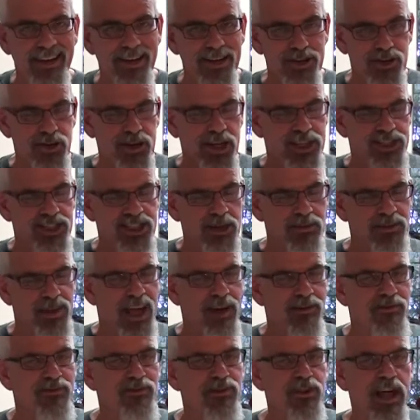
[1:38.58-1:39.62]
you get some of
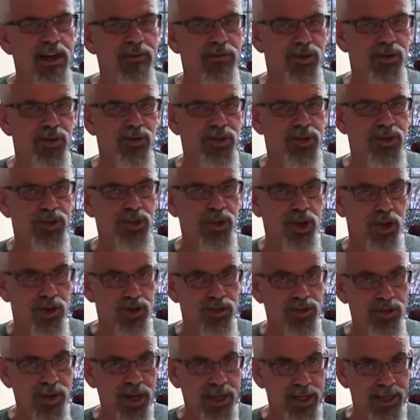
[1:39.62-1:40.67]
that flavor when you go to
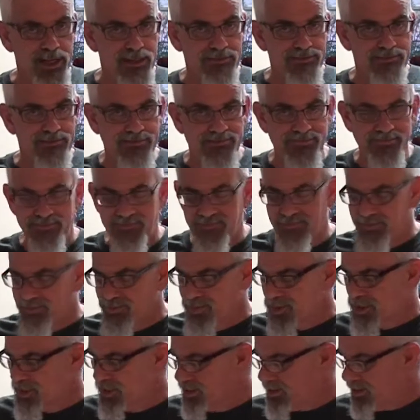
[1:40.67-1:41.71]
drink it.
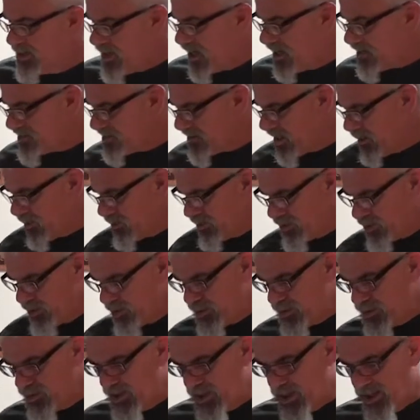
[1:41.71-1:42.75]
Next I will
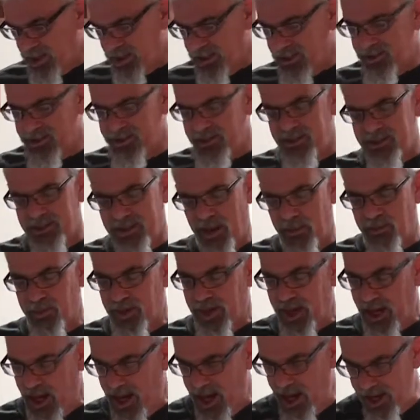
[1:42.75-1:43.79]
do is I'm going
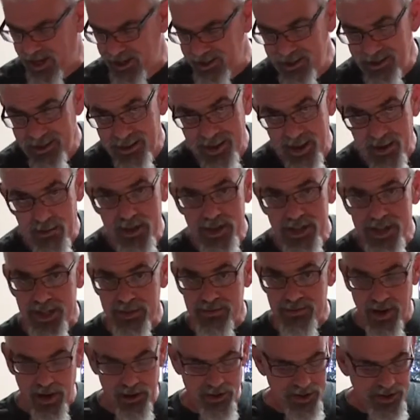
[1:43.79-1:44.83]
to add a
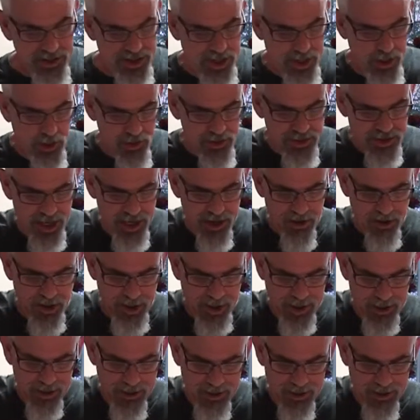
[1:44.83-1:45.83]
maraschino cherry.